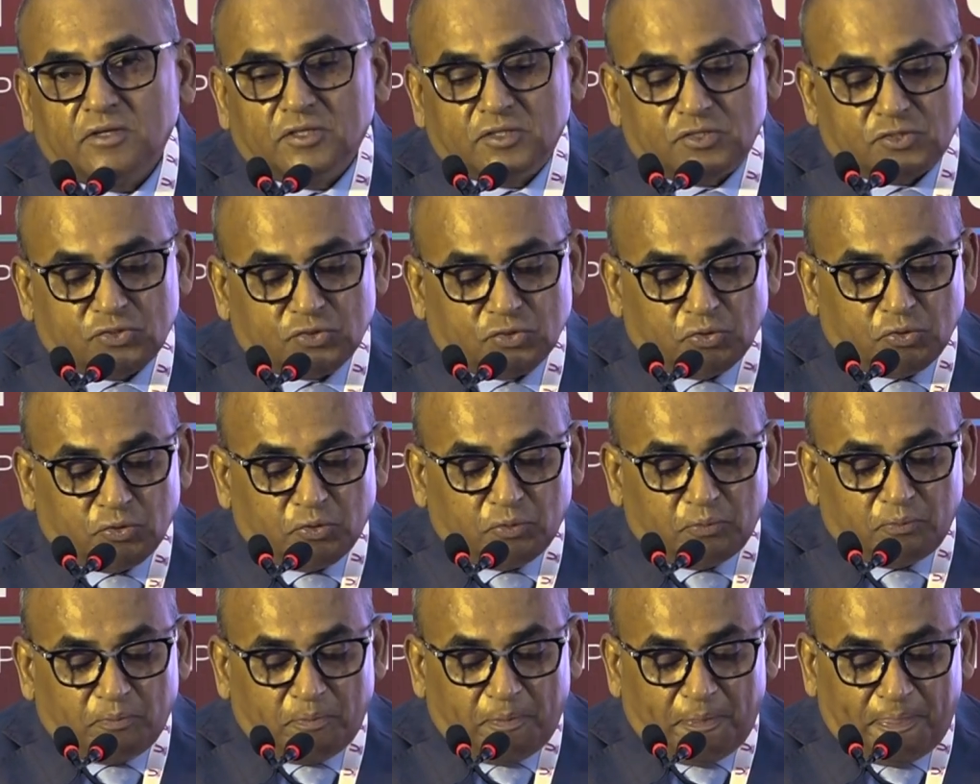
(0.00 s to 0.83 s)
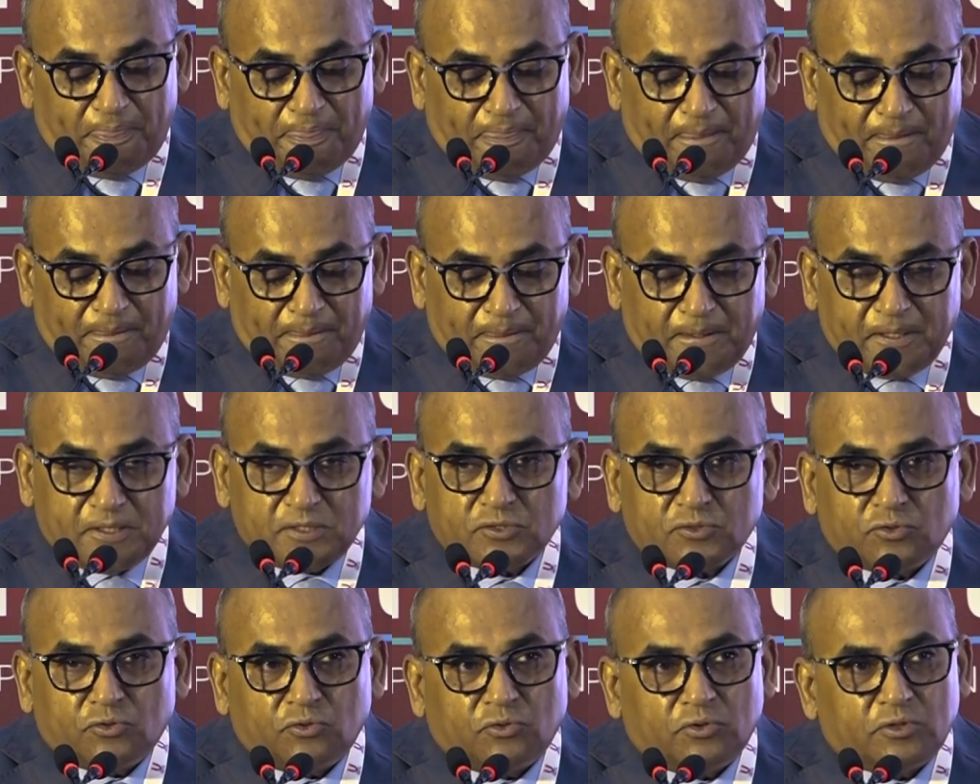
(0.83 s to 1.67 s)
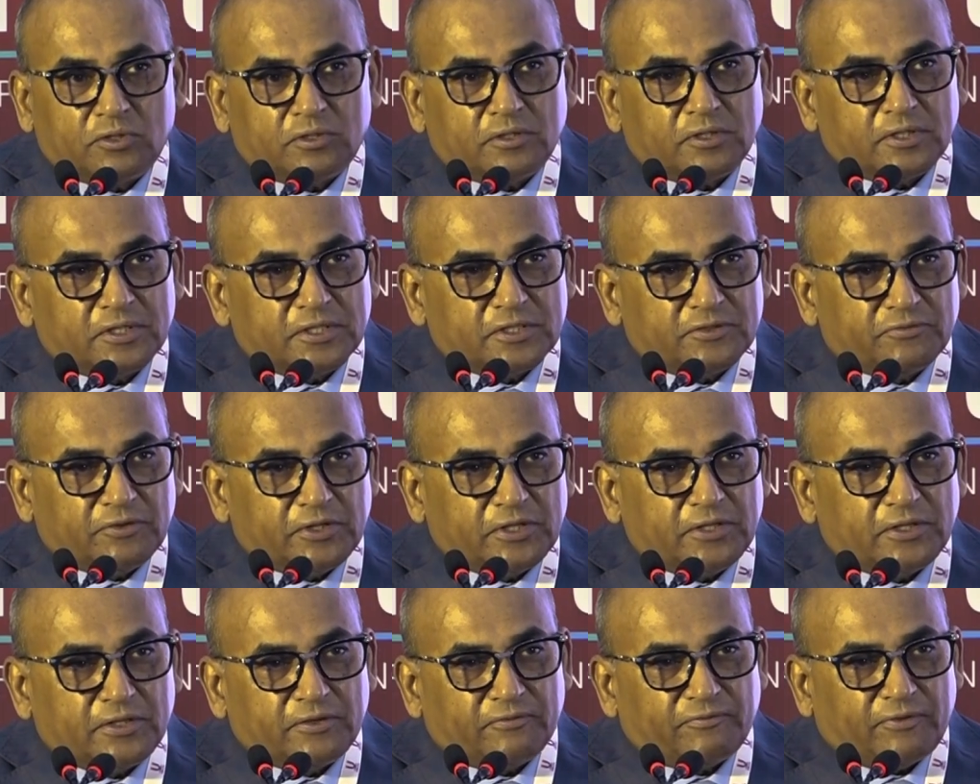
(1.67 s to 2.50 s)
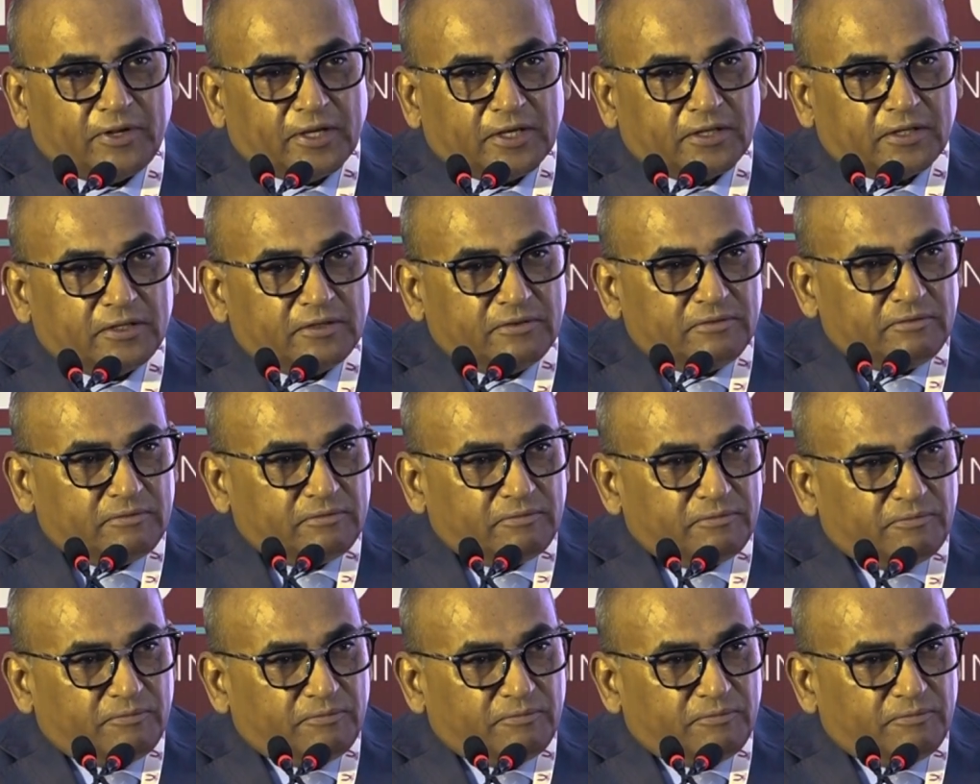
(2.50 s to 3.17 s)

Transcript: So this quote is very reflective.